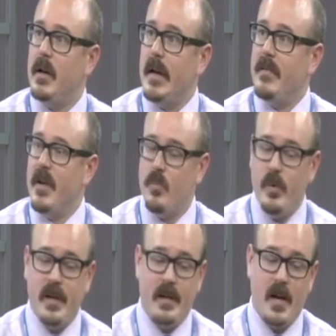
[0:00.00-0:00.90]
And then
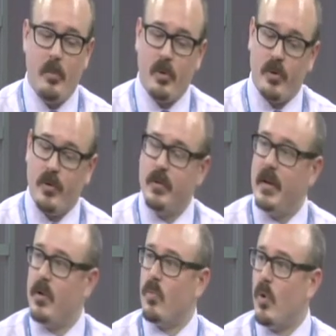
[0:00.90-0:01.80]
we can help her
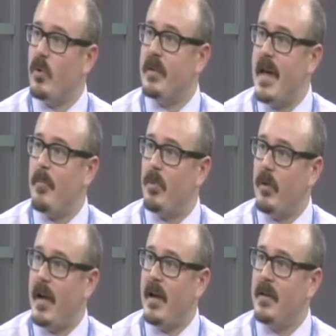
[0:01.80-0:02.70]
enroll in that
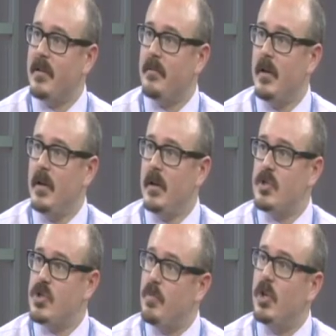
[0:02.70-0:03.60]
plan, and
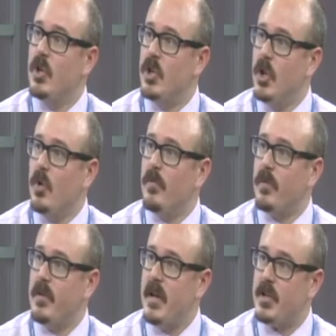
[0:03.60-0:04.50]
she'll be good to go for
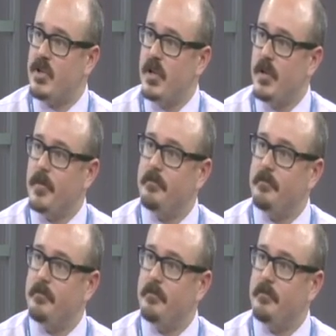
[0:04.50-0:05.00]
the next year.